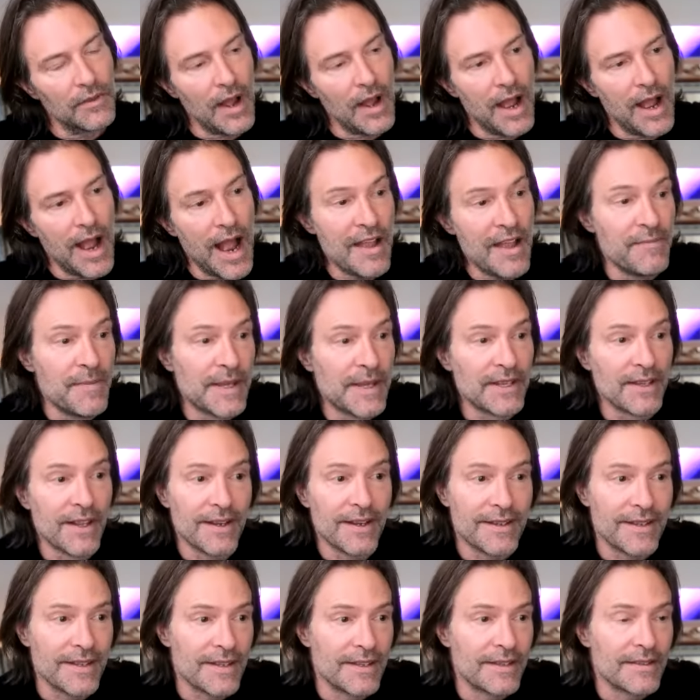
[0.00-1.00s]
I've been
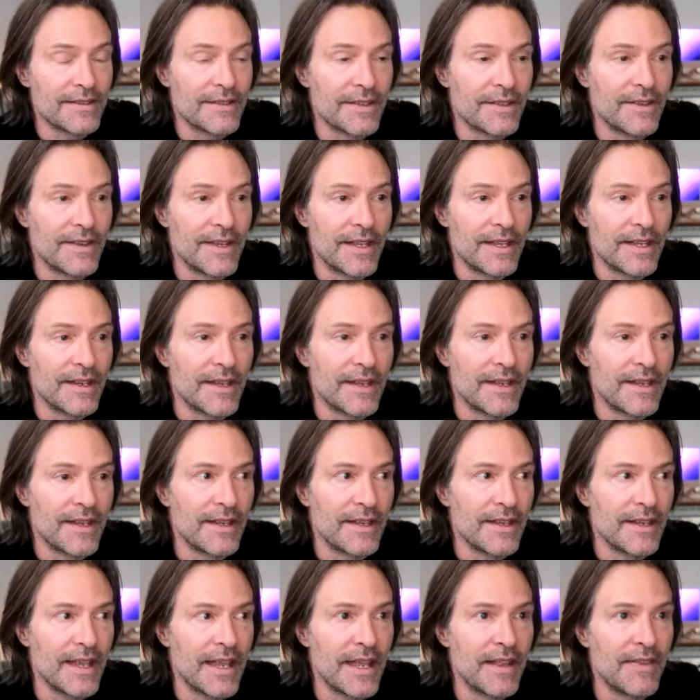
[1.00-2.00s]
lucky that
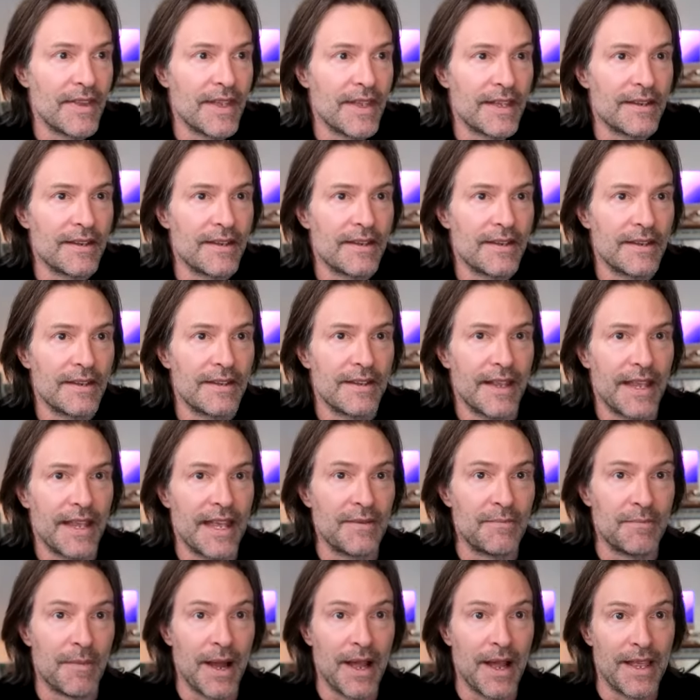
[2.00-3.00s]

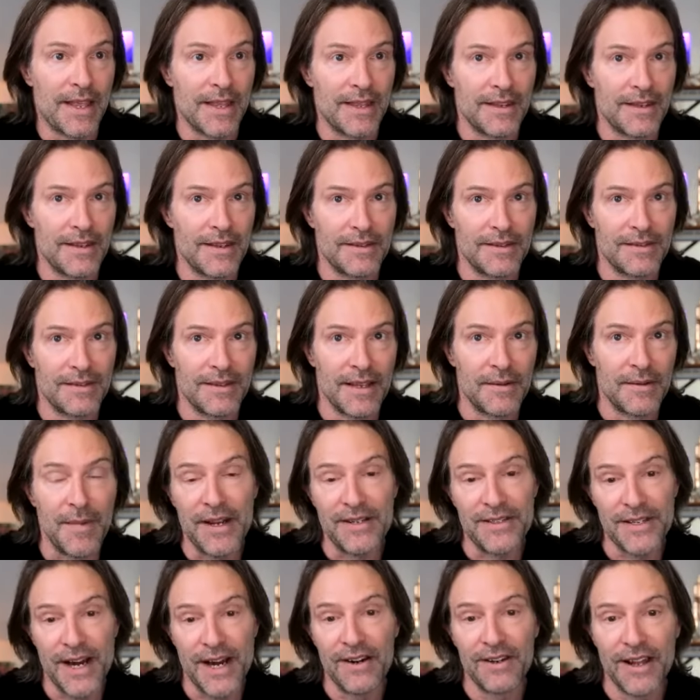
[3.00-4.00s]
in my
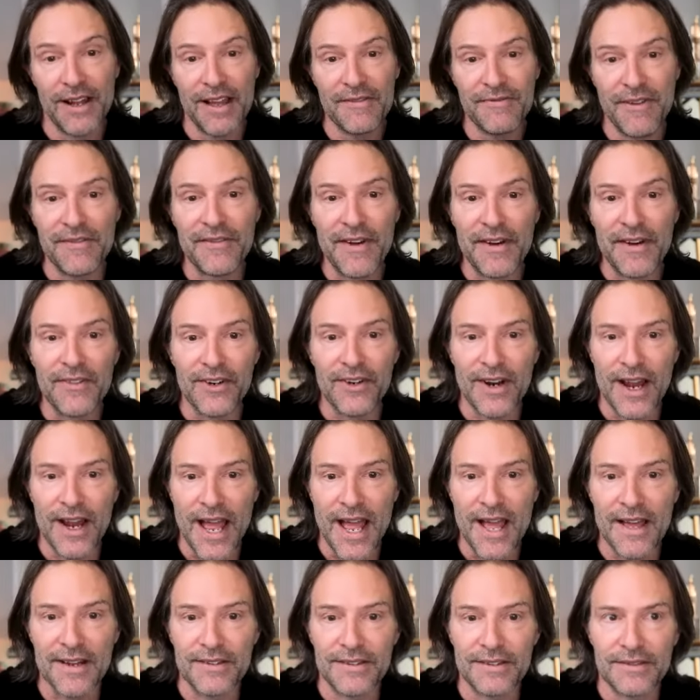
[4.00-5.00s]
entire life, I've never
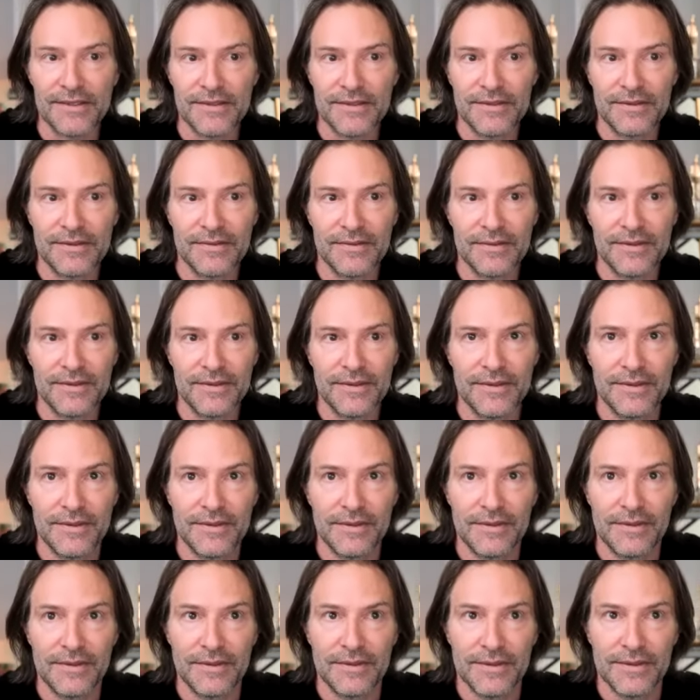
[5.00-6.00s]
had
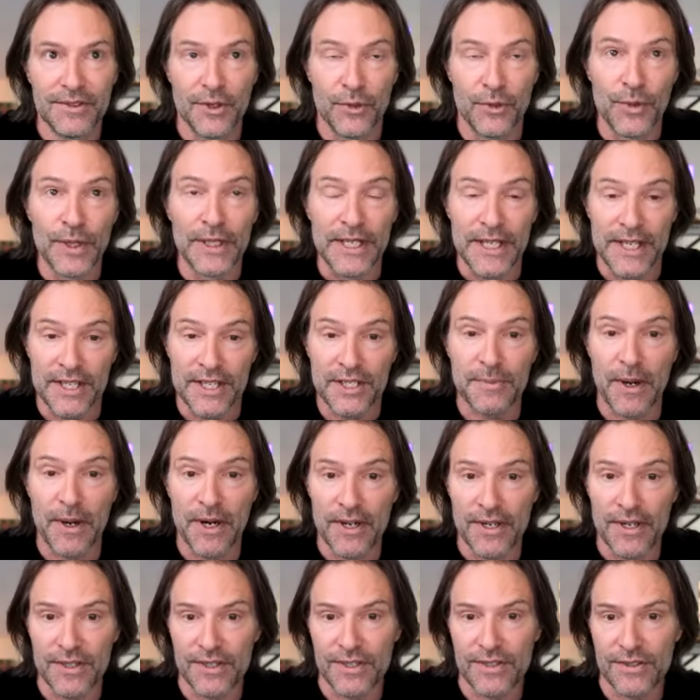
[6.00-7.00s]
to really
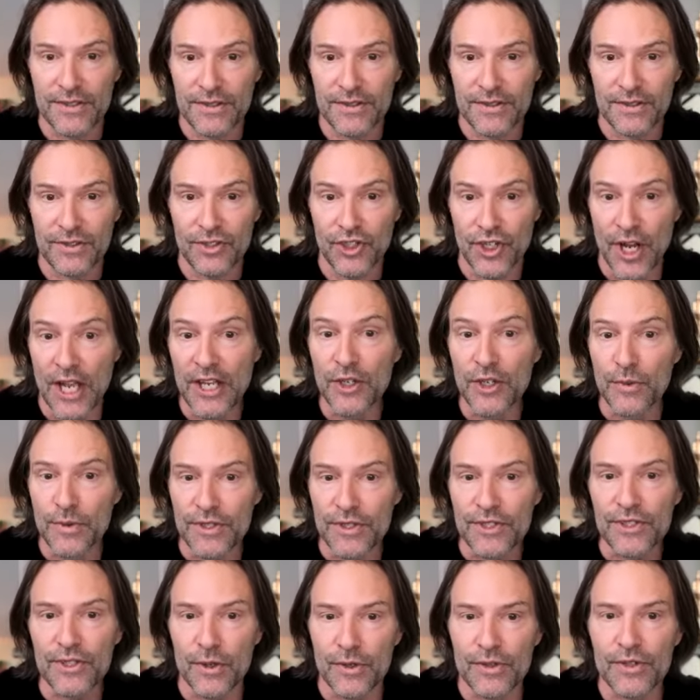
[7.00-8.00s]
experience genuine
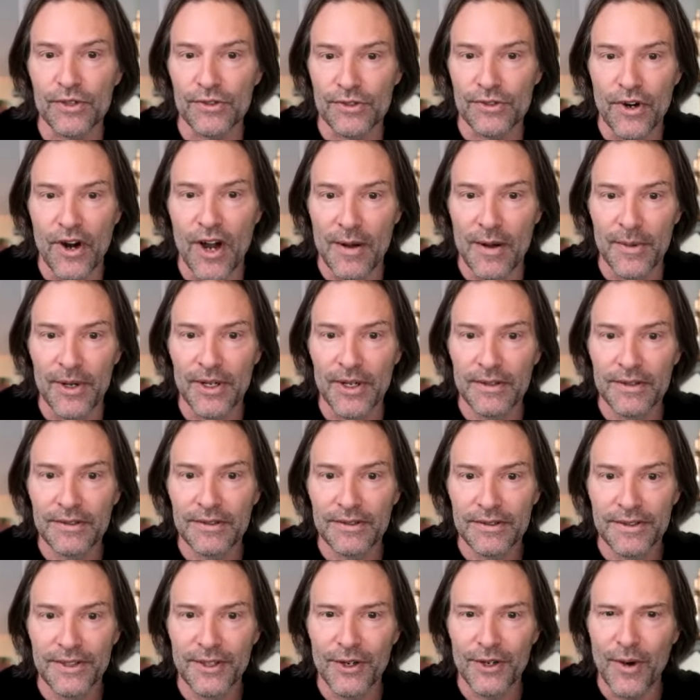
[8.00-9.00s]
social trauma.
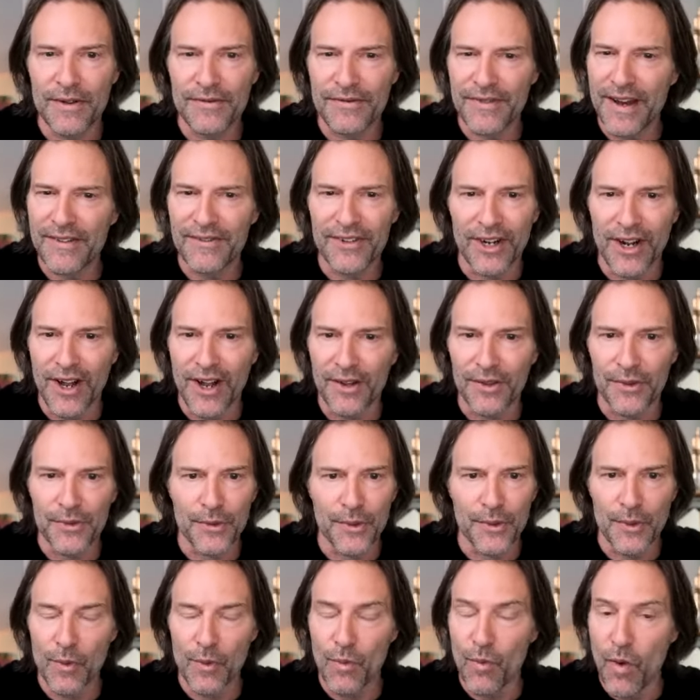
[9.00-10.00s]
I've never gone
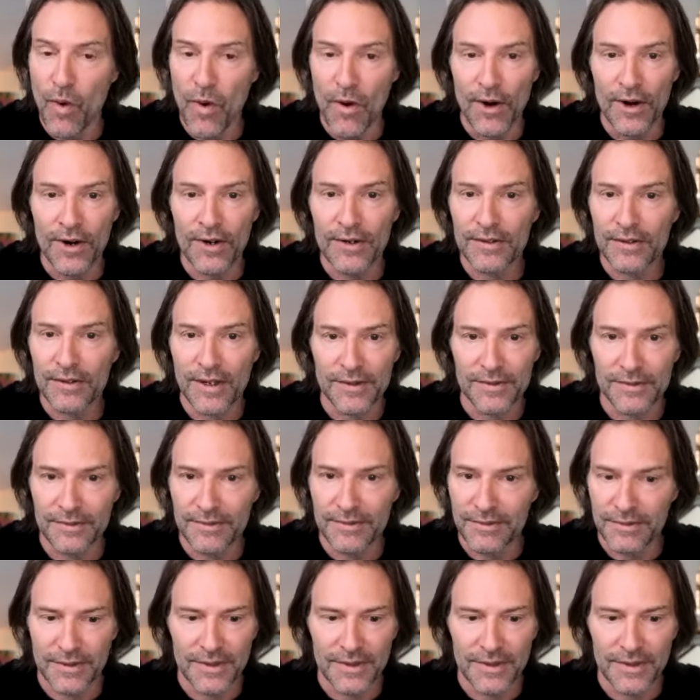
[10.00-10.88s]
through a war on